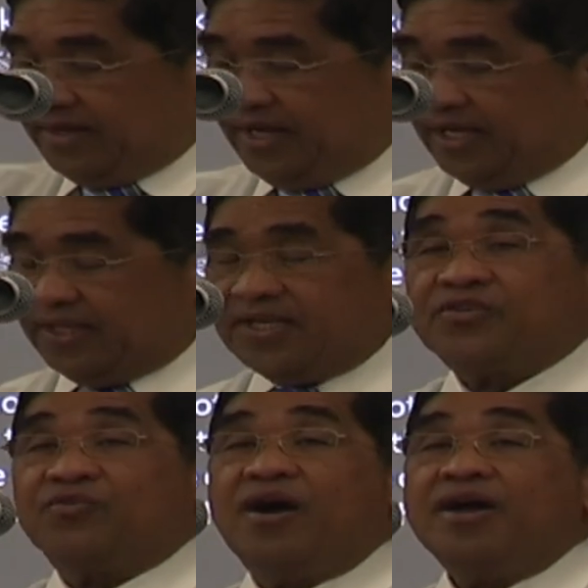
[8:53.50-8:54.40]
It
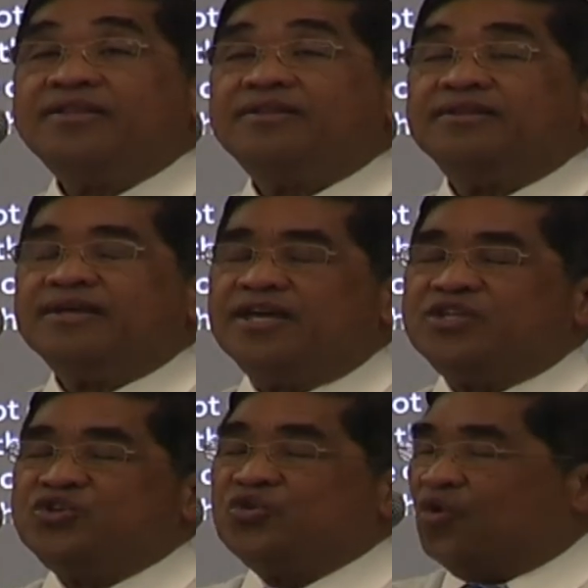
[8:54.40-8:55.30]
is right
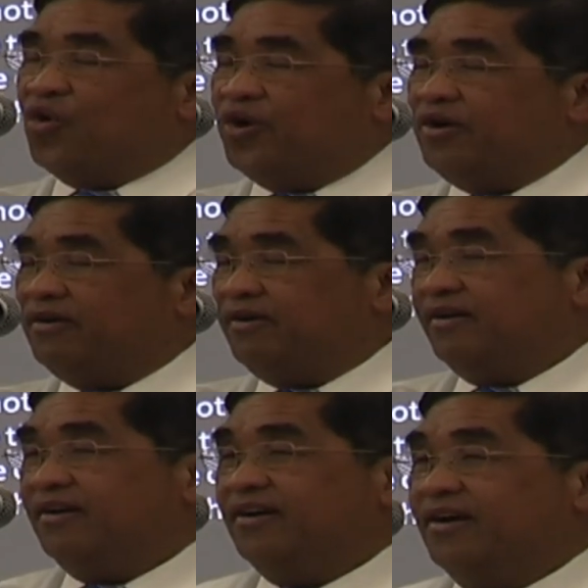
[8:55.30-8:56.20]
in your
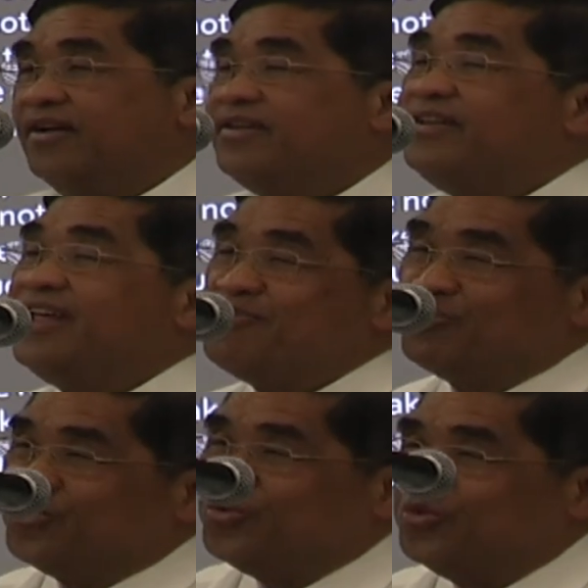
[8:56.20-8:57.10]

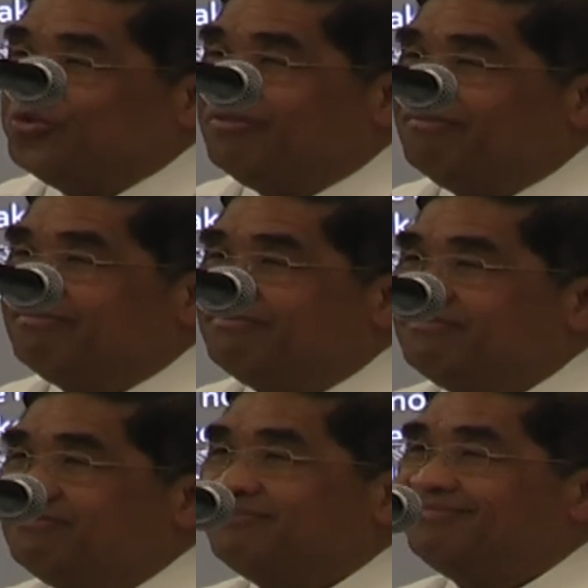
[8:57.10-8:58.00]
neighborhood.
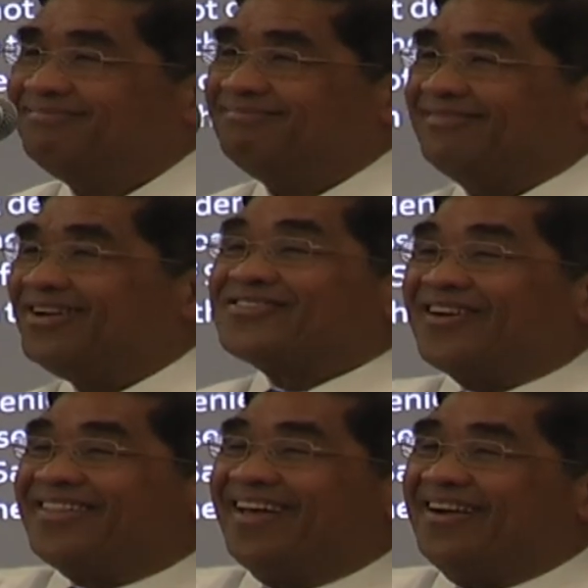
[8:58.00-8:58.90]
It's
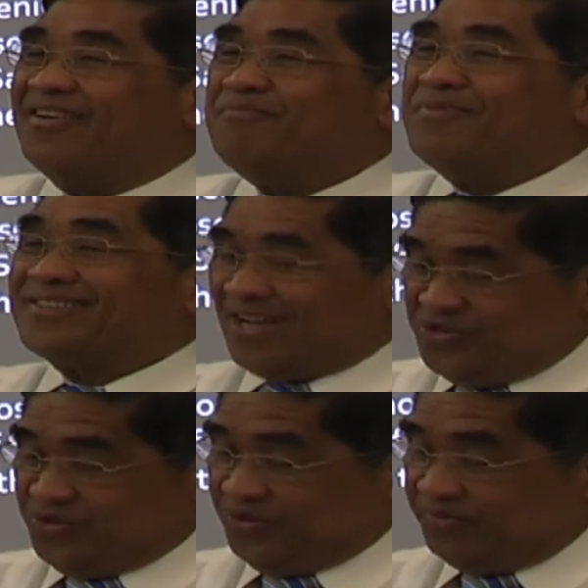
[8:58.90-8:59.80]
right there,
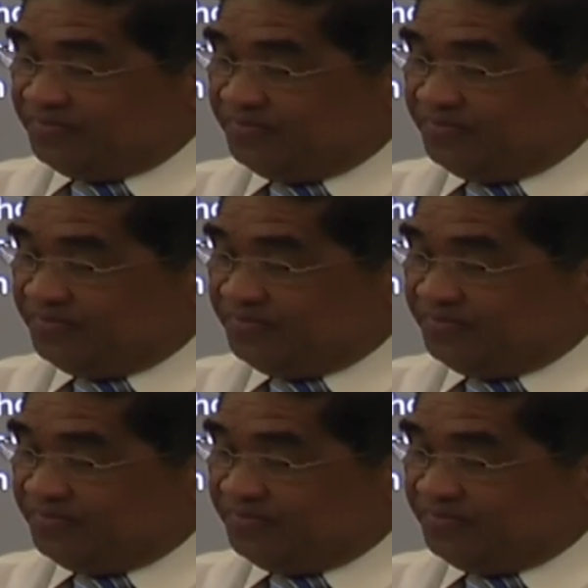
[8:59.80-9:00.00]
beside you.